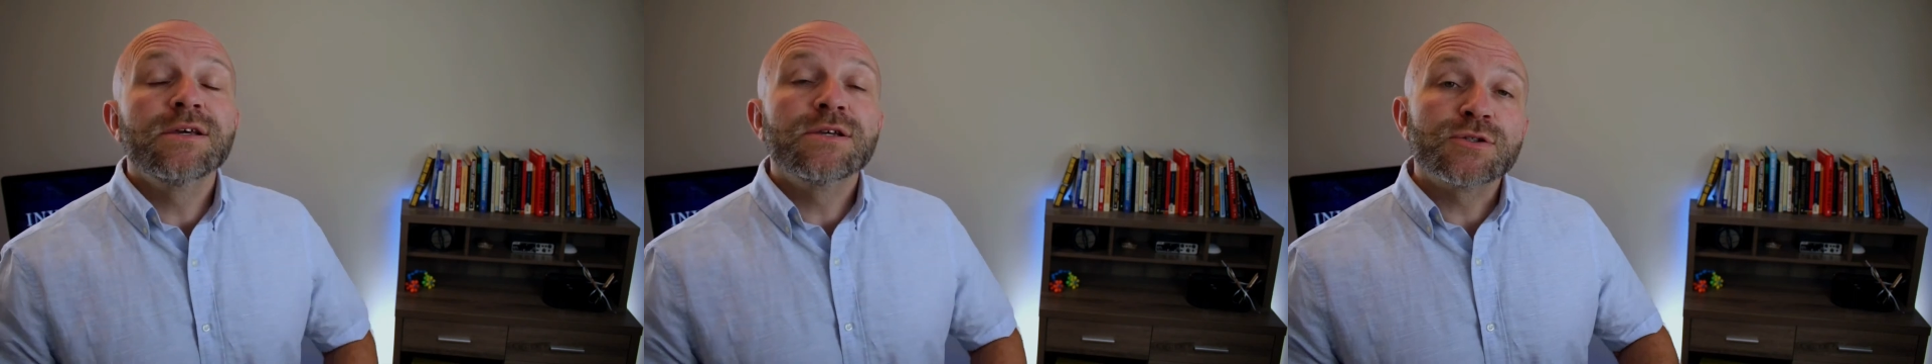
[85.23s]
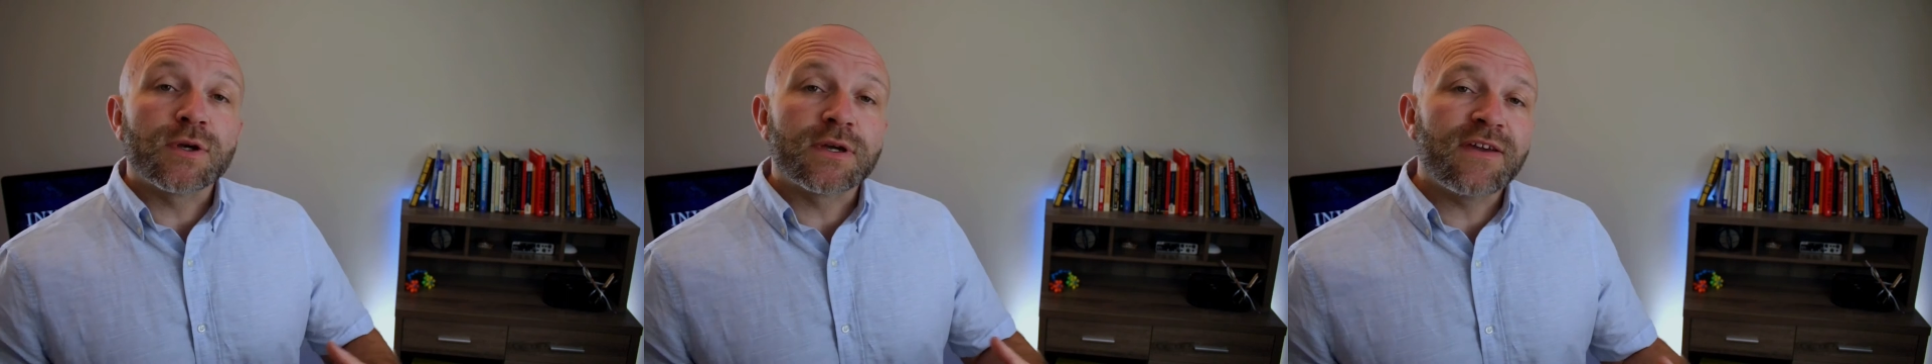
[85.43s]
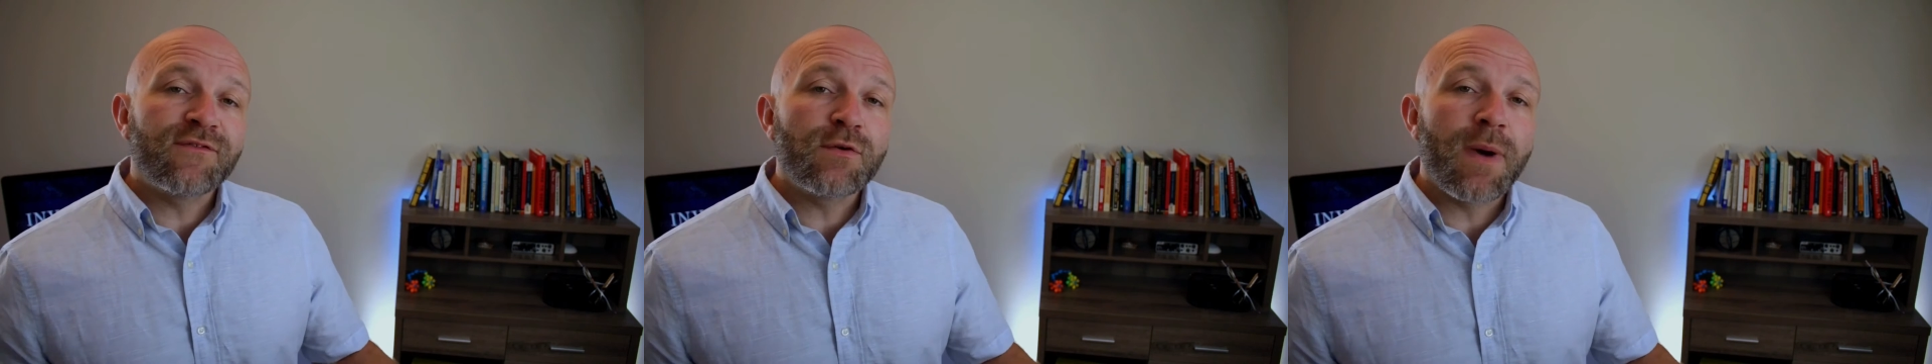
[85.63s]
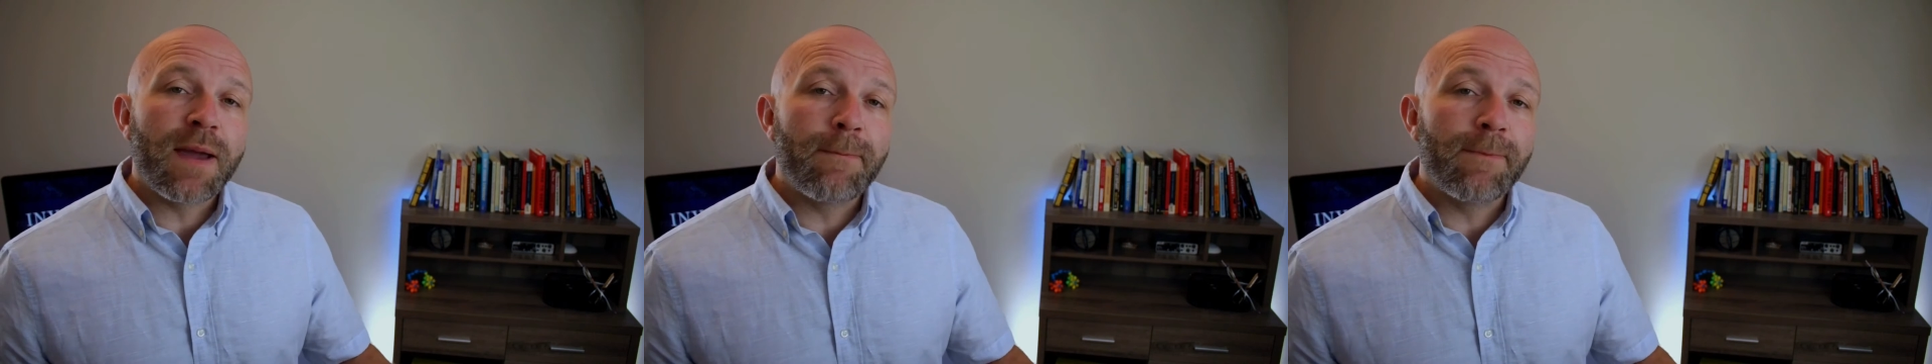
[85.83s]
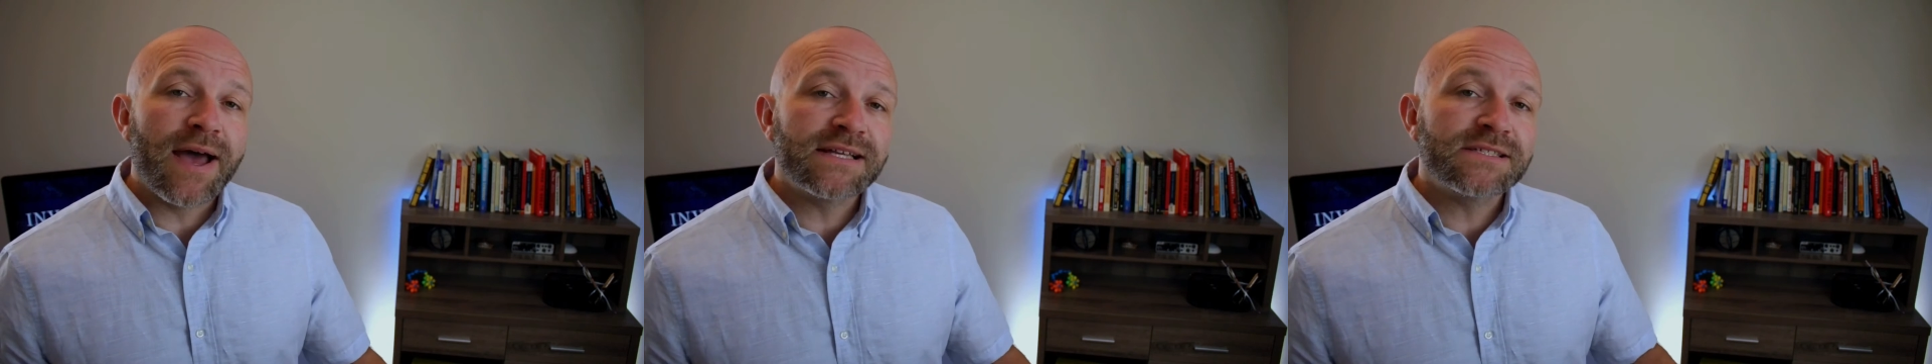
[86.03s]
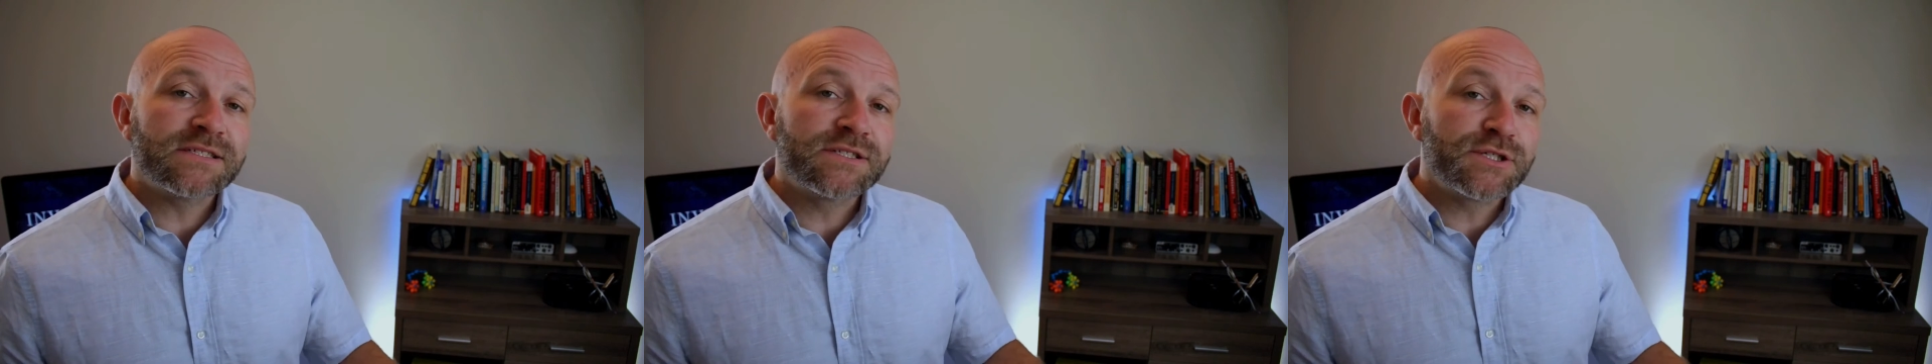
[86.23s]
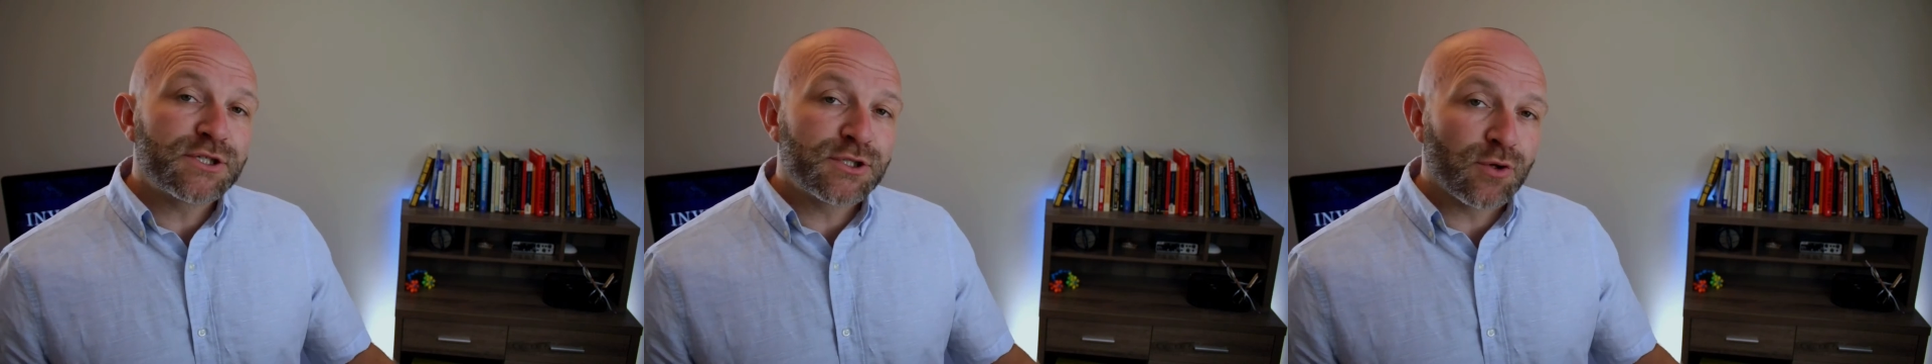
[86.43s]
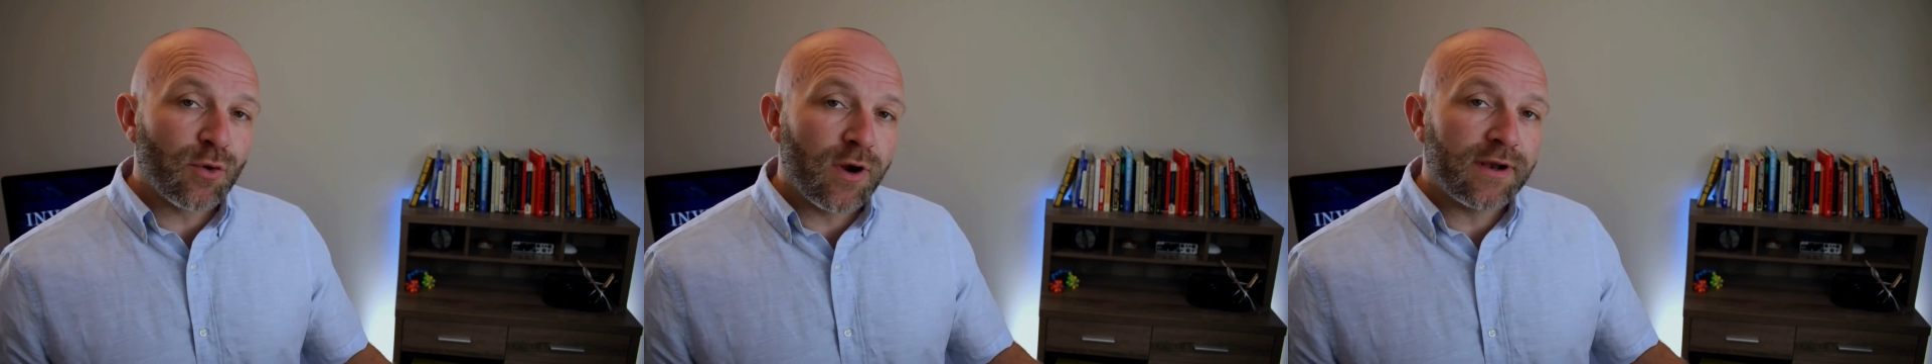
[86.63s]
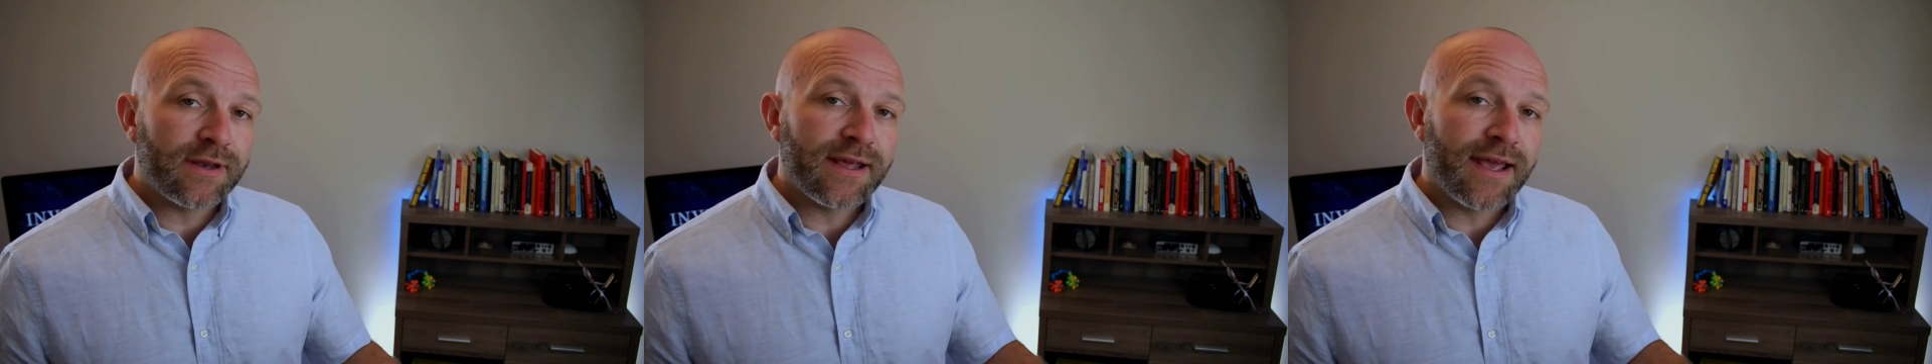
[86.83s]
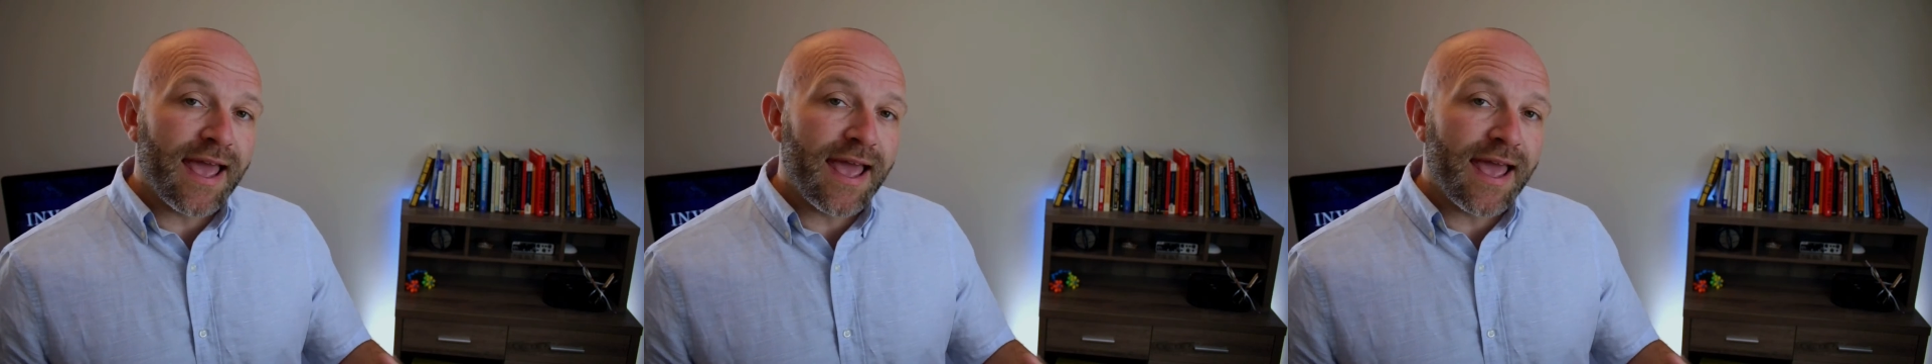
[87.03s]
so I'll give you my best short